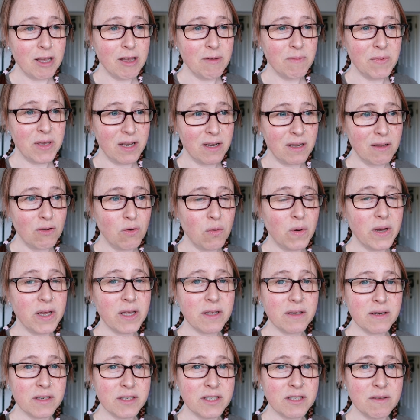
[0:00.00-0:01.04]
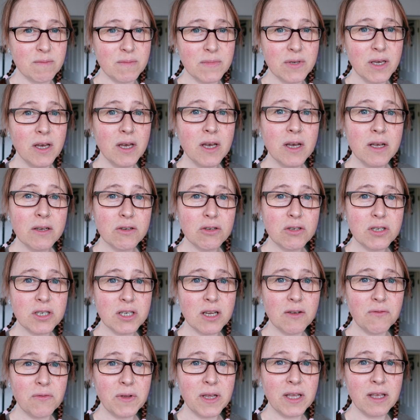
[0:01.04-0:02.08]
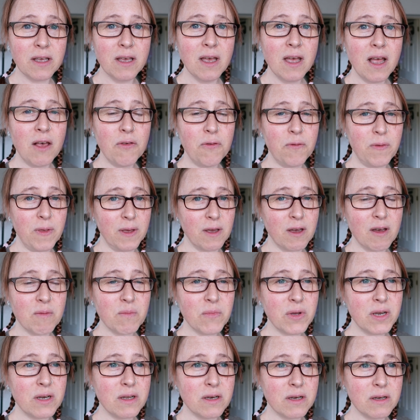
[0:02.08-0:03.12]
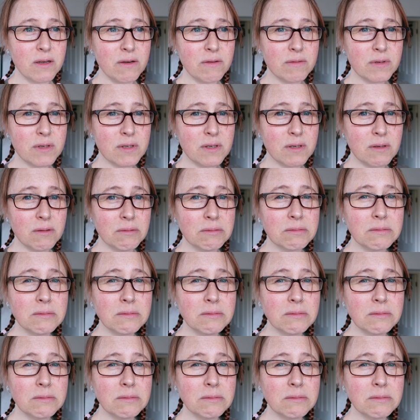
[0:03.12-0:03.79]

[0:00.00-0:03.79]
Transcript: I'm getting quite accustomed to shoving a thing up my nose.